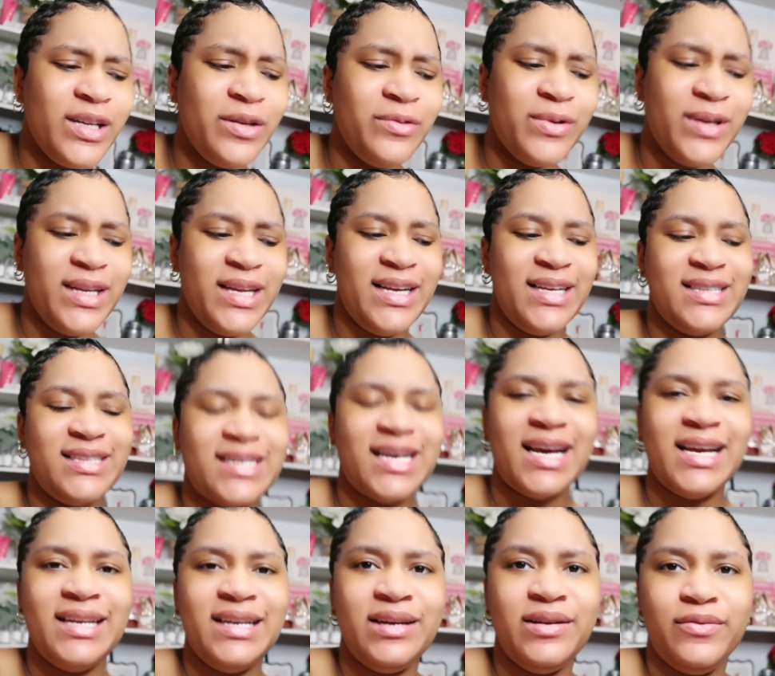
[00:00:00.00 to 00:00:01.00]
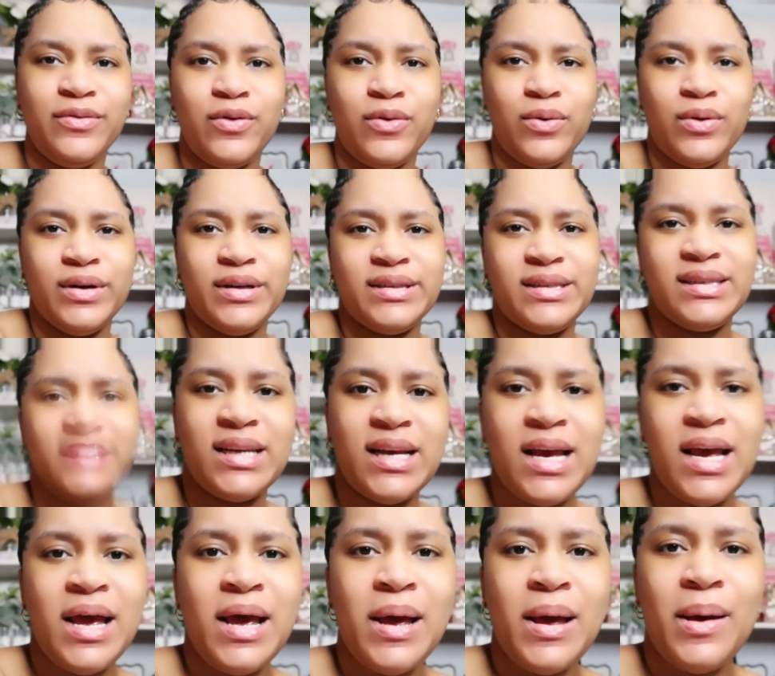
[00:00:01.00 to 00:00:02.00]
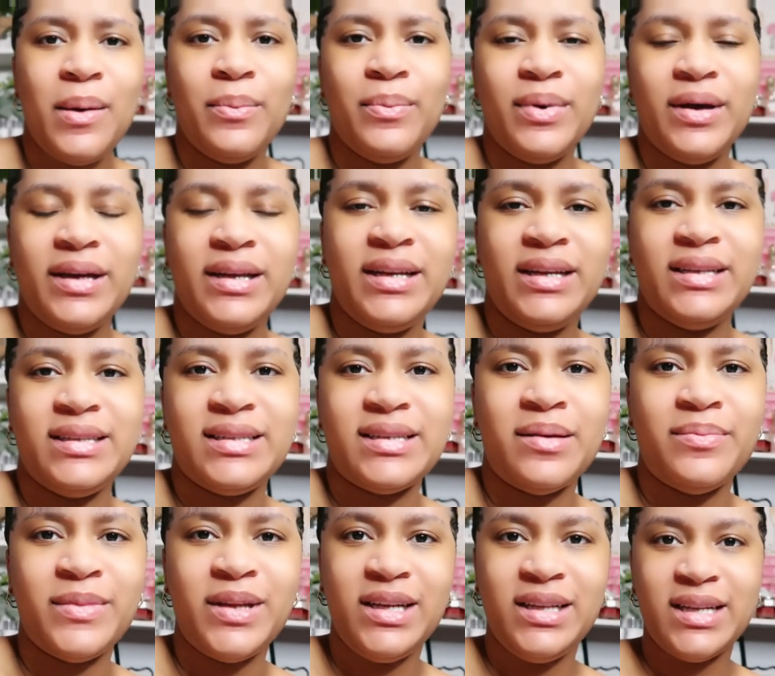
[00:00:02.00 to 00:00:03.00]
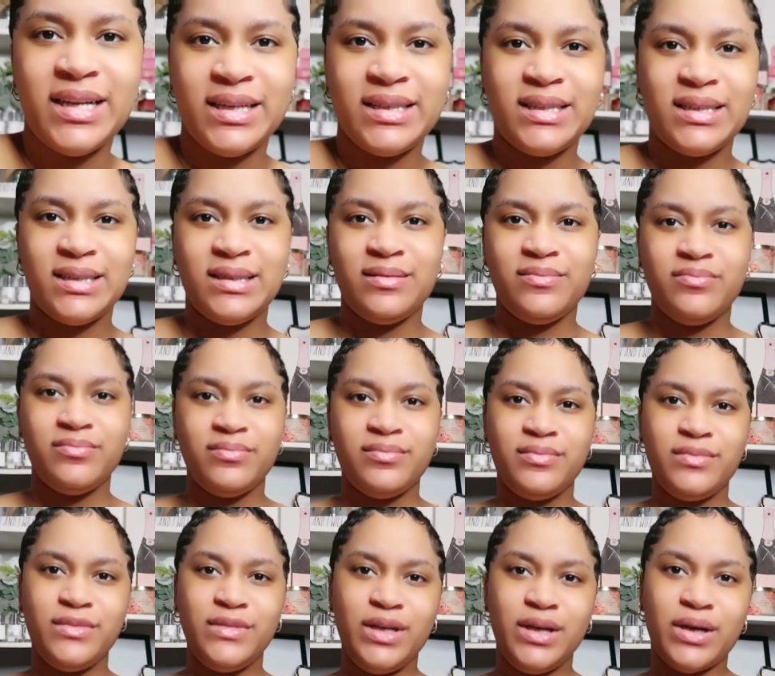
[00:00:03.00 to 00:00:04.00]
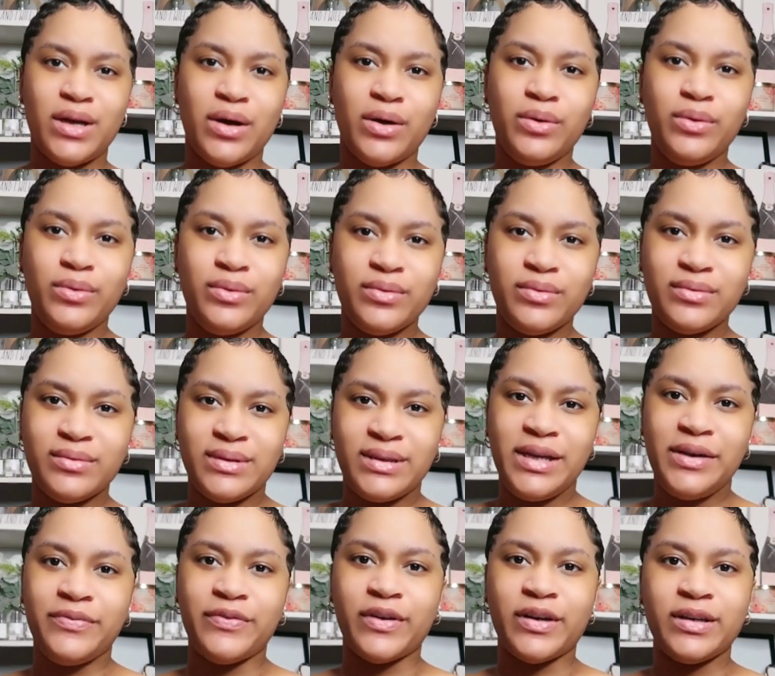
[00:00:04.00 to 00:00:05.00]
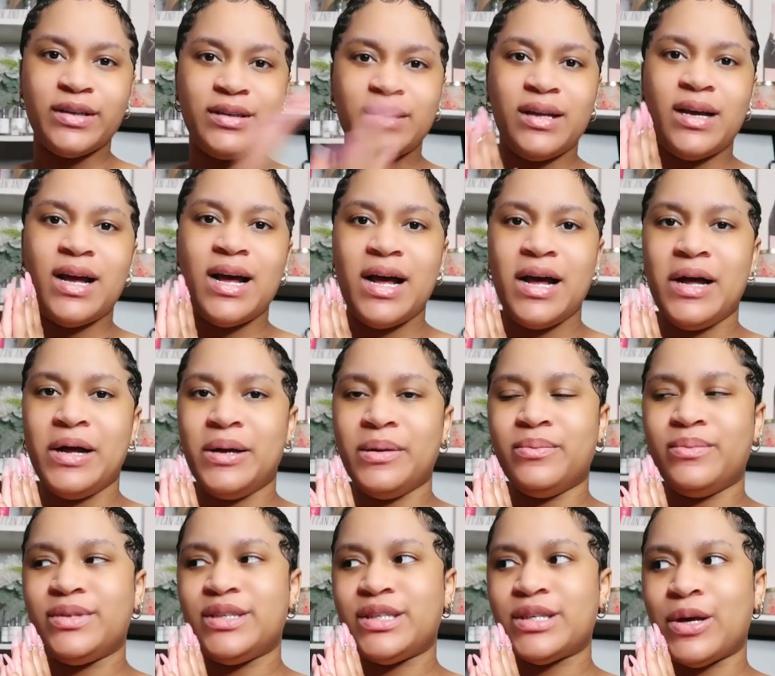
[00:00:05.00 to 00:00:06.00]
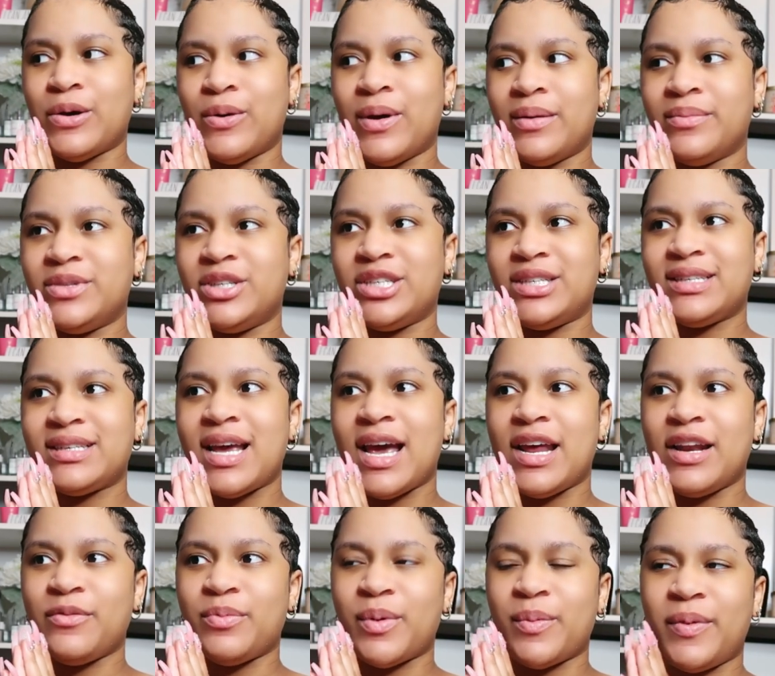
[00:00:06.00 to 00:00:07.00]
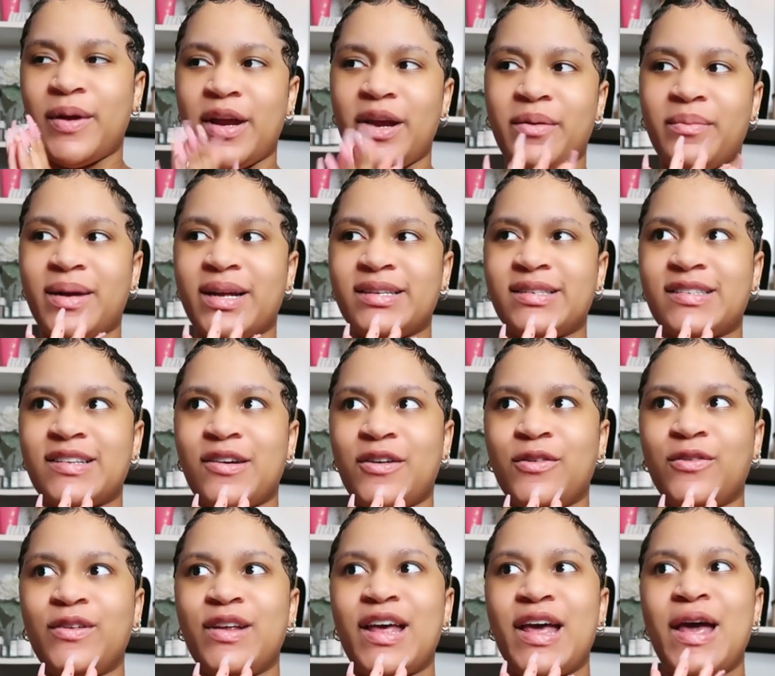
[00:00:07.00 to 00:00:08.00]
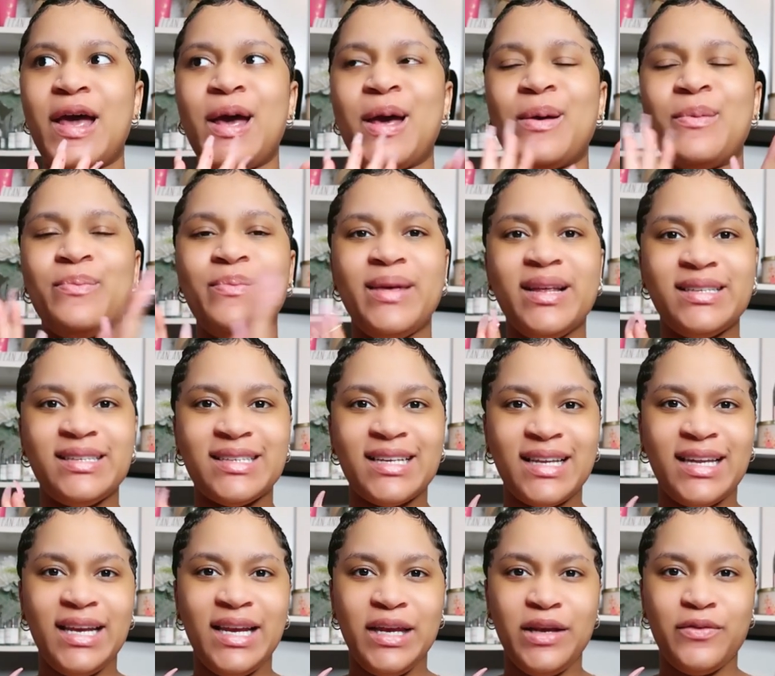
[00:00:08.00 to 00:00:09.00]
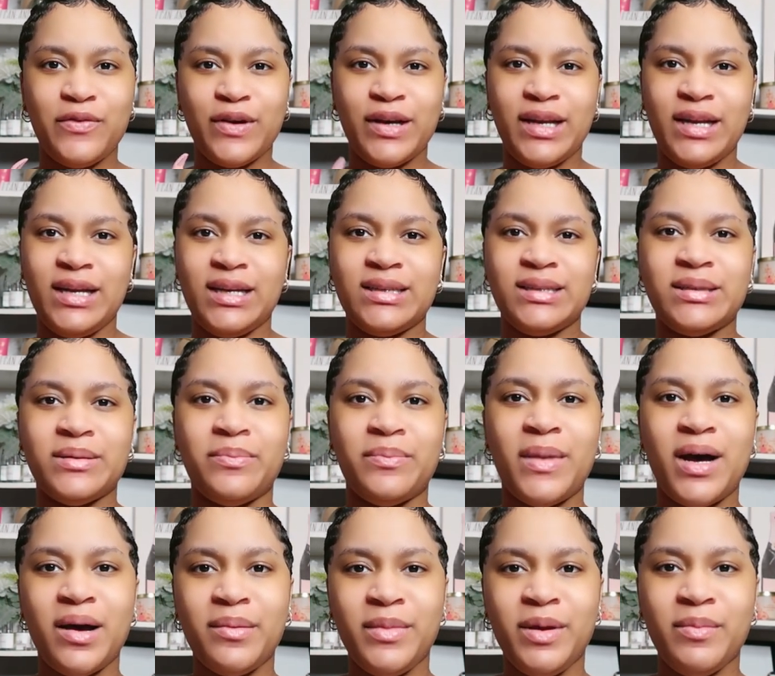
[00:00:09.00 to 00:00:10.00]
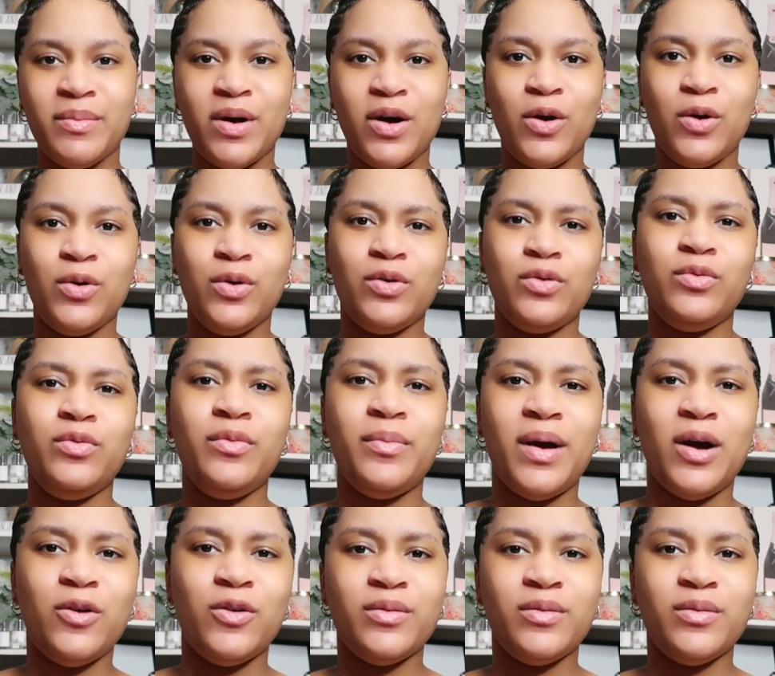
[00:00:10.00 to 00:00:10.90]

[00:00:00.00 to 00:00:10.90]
really, really excited, of course, but it's something that's, you know, different. So I'm just kind of preparing myself mentally for getting into mommy mode. Ooh, my